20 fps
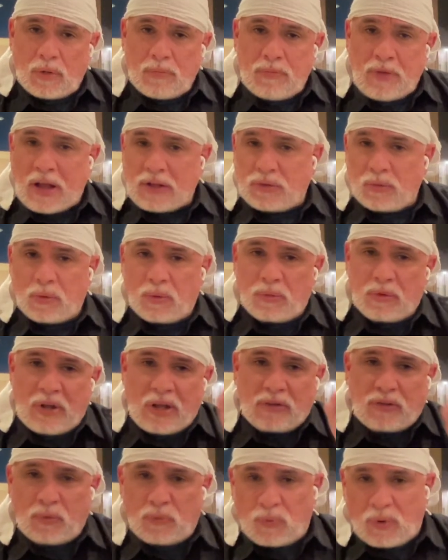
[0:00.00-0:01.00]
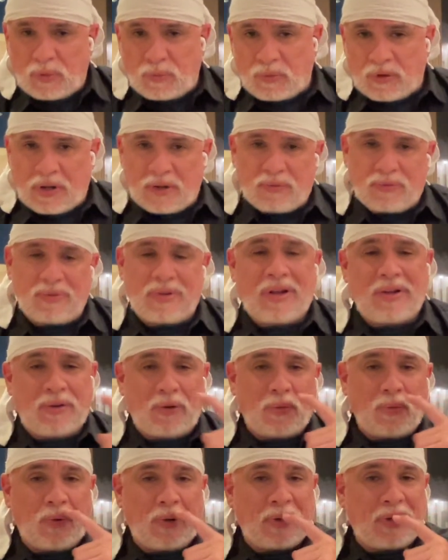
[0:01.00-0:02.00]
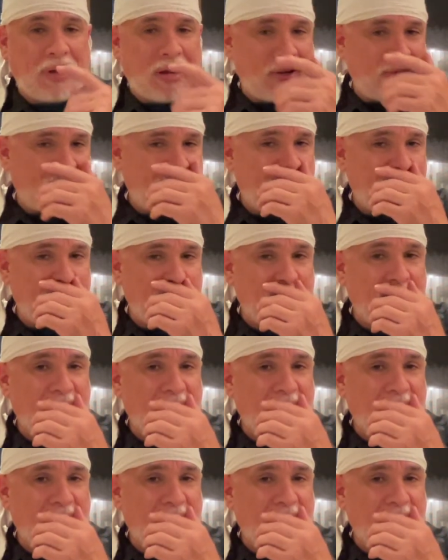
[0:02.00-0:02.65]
Not the one where I know one guy said